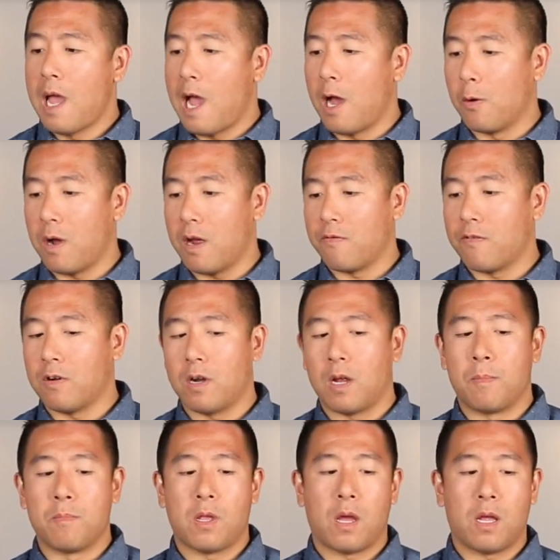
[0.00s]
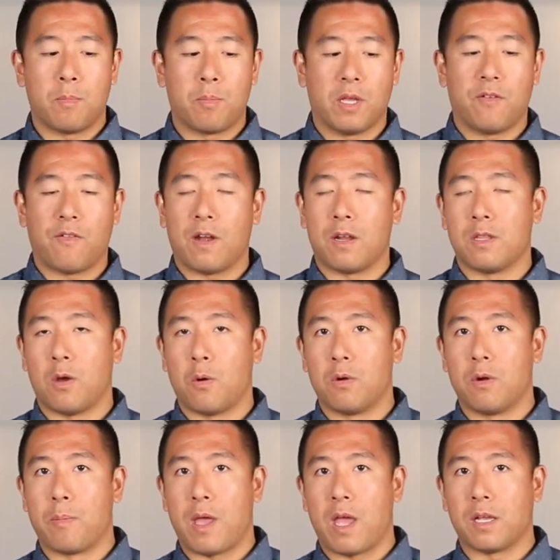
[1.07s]
However, I'm not a big fan of the
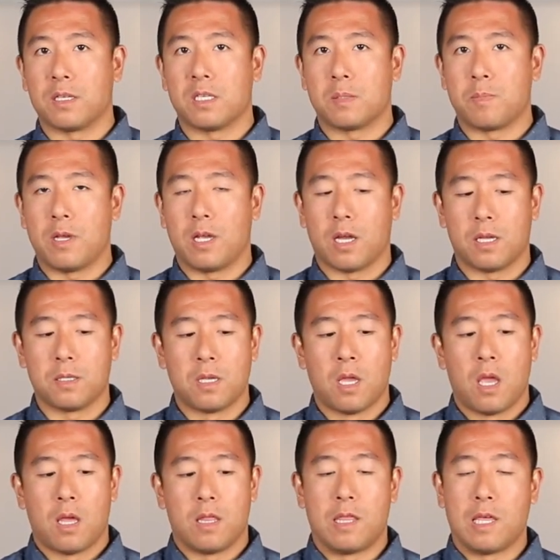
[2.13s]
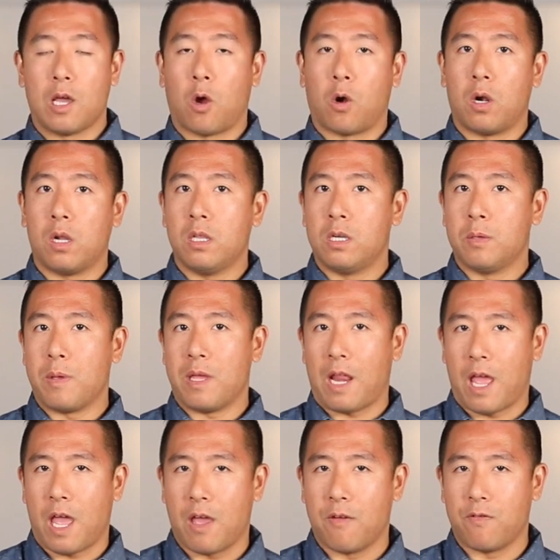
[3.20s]
Ona bags just because they are a little bit
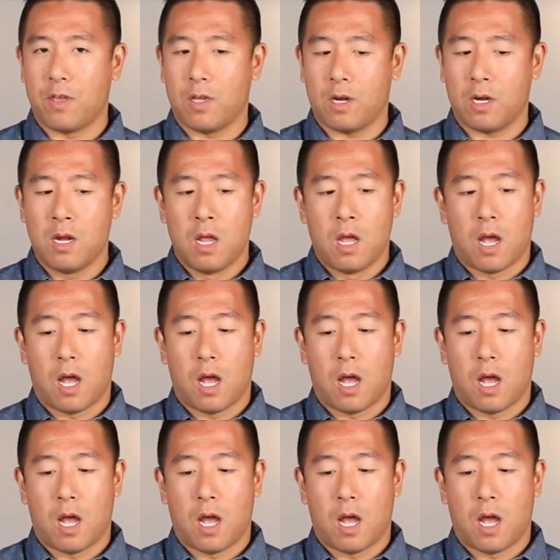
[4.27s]
heavier.